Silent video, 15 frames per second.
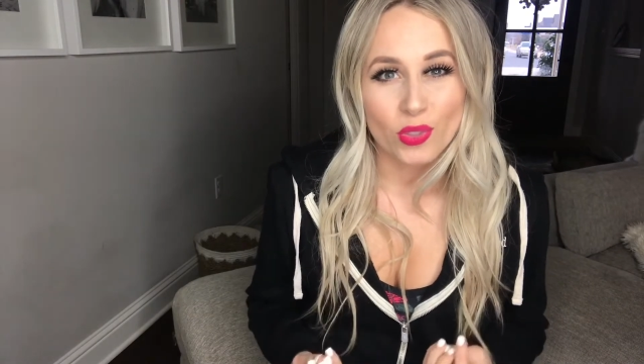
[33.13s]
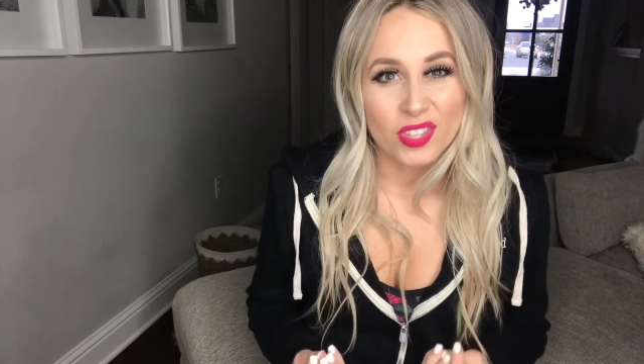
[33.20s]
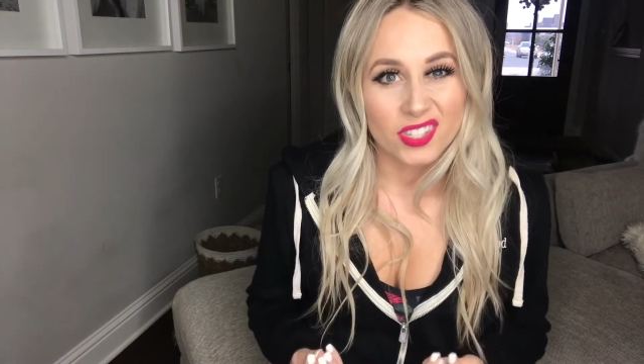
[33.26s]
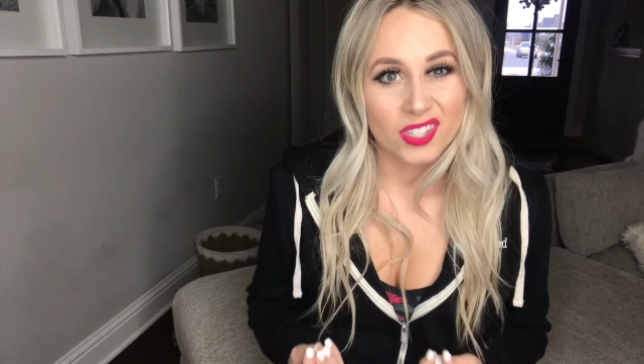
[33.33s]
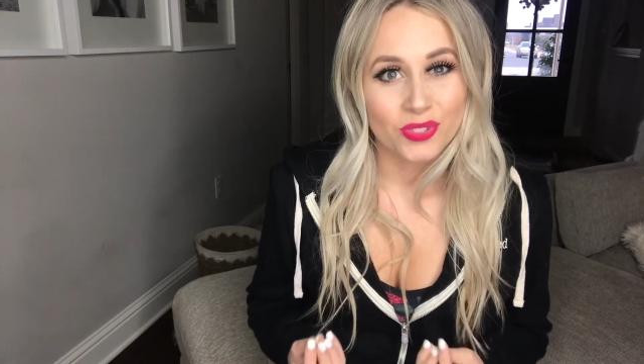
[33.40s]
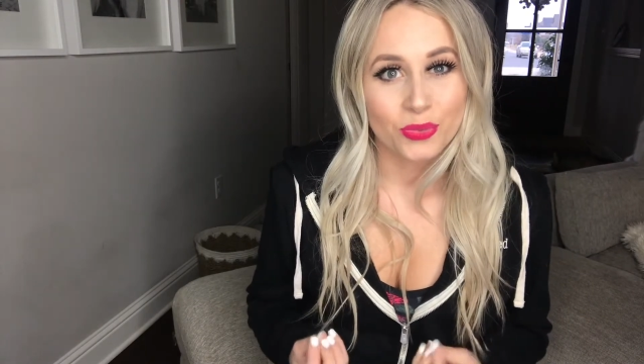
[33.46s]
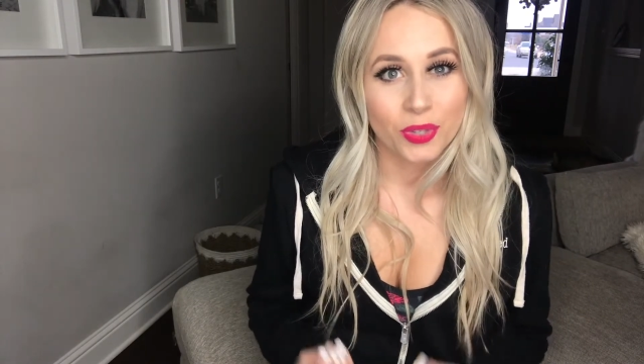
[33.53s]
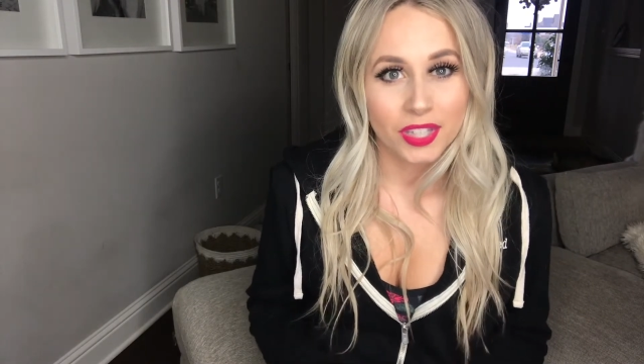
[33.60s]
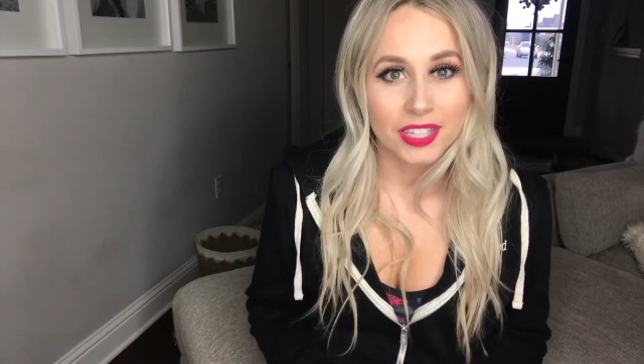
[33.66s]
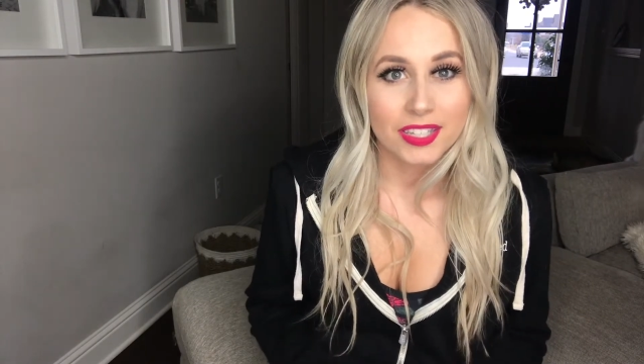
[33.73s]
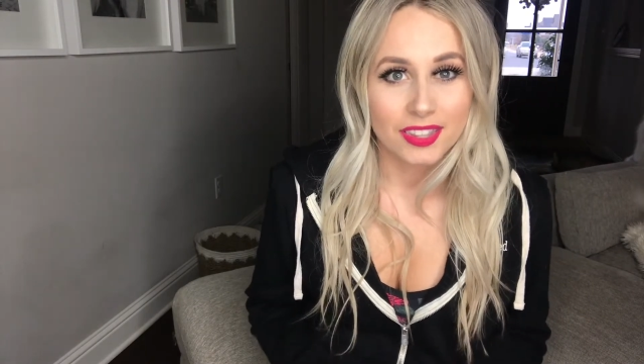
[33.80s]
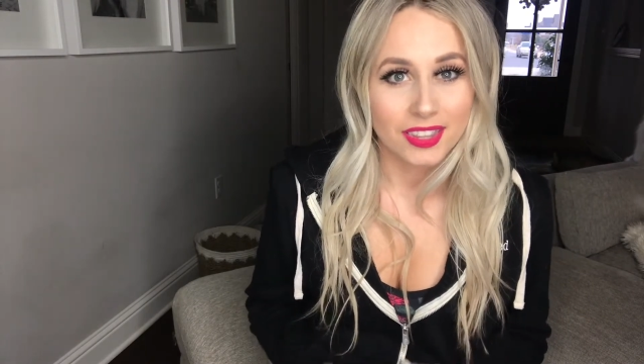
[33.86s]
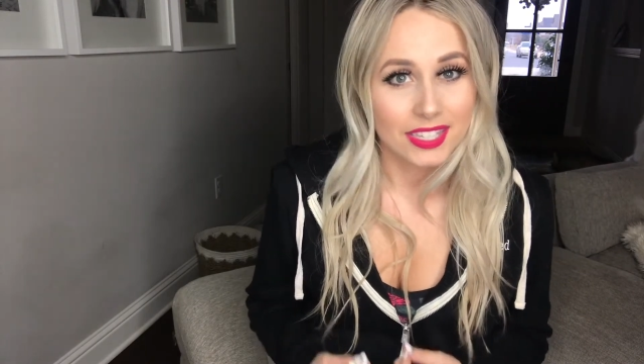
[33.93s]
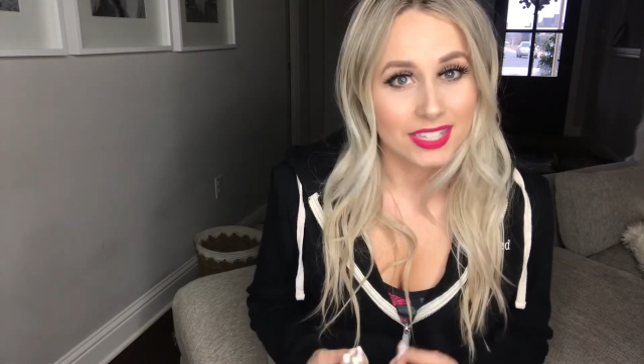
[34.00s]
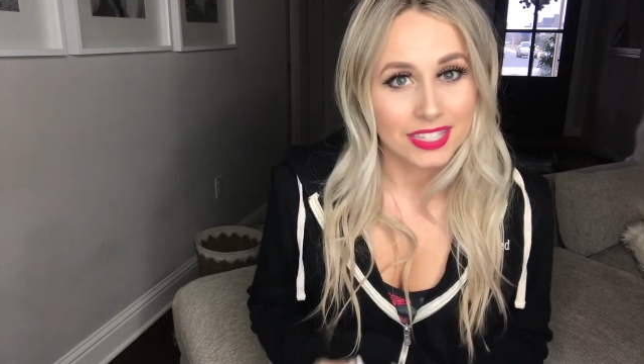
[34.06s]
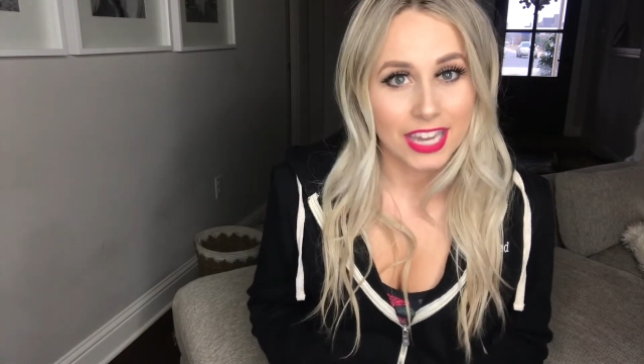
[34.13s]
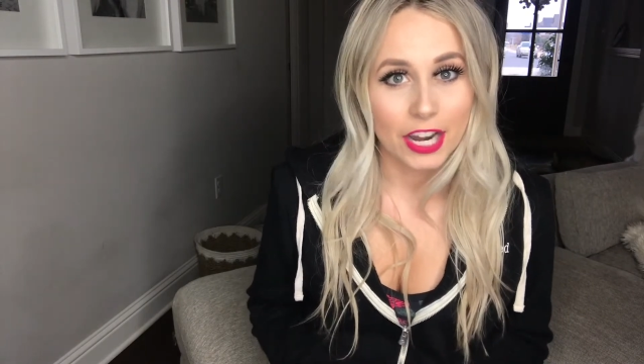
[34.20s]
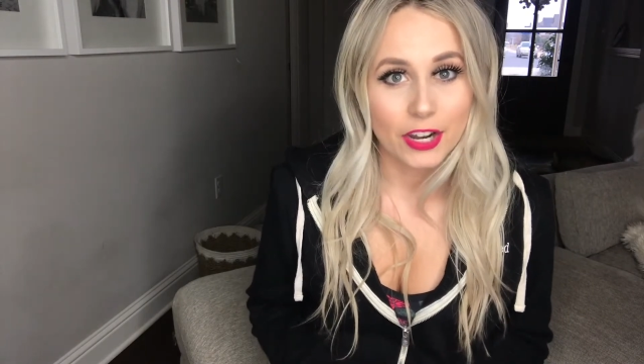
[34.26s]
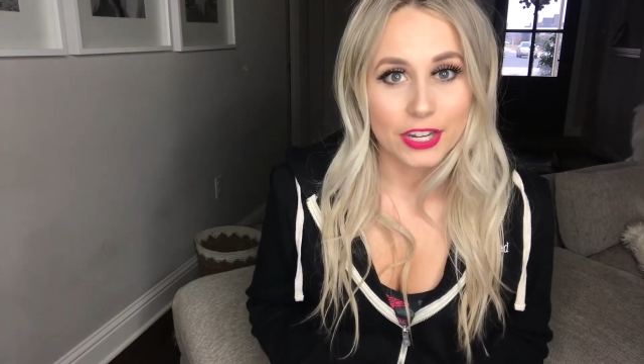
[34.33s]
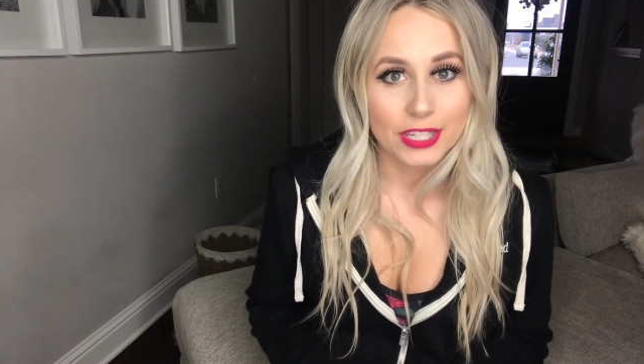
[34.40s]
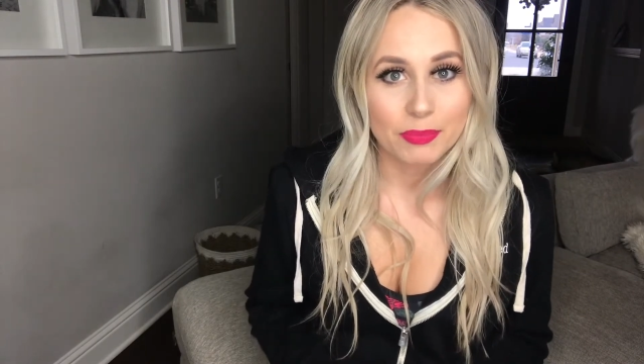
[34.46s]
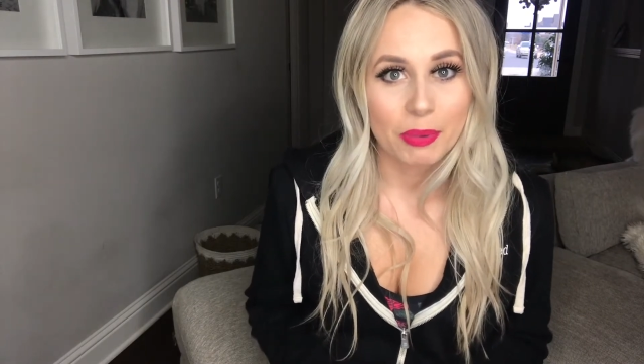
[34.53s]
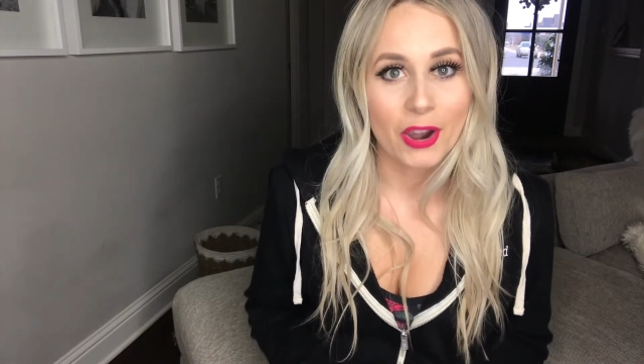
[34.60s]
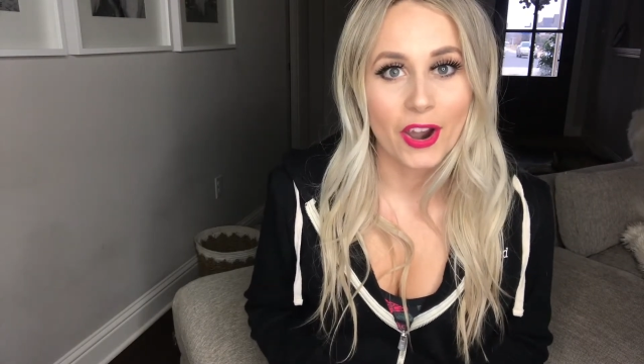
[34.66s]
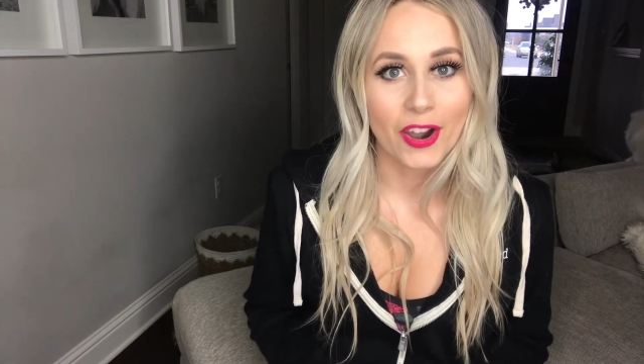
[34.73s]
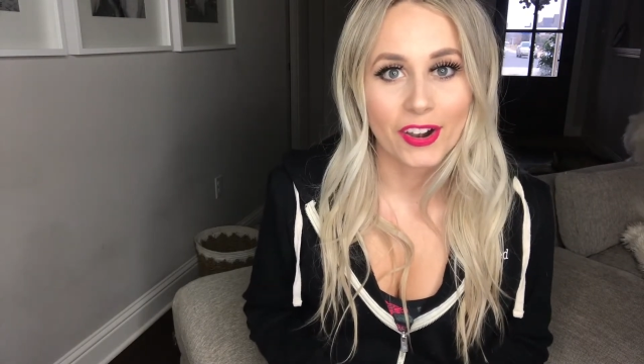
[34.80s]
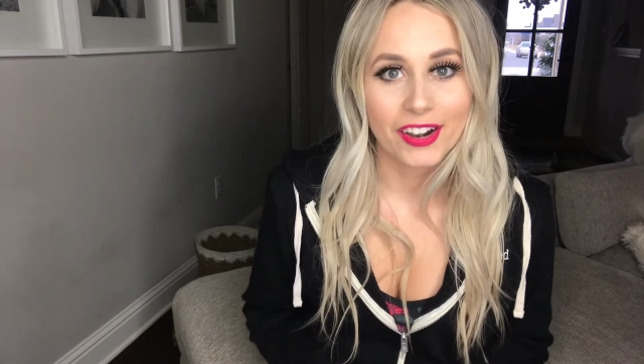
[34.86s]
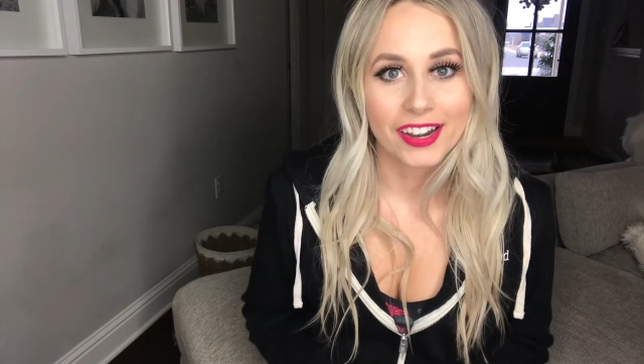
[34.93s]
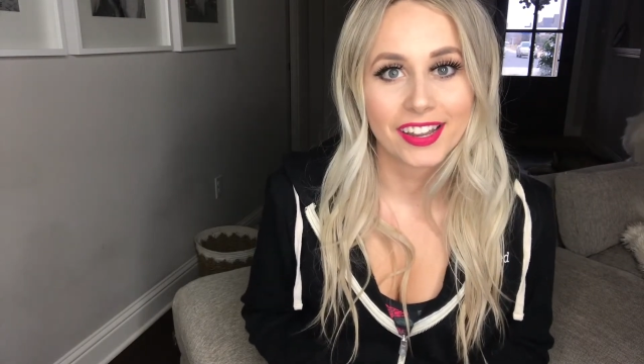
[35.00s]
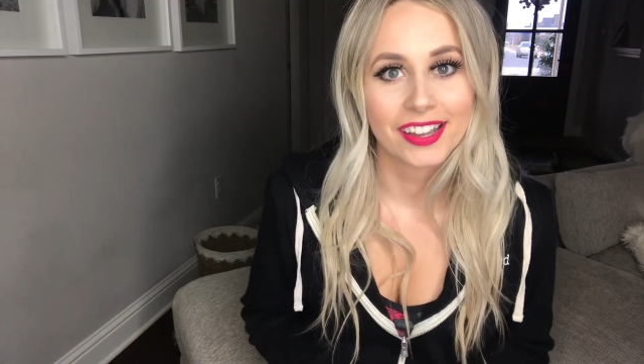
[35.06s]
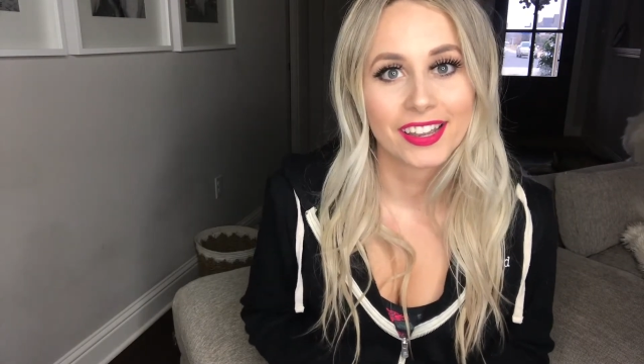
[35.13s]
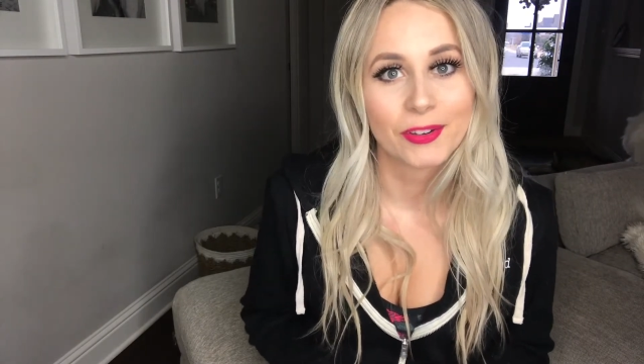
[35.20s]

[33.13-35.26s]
this is really the scariest part,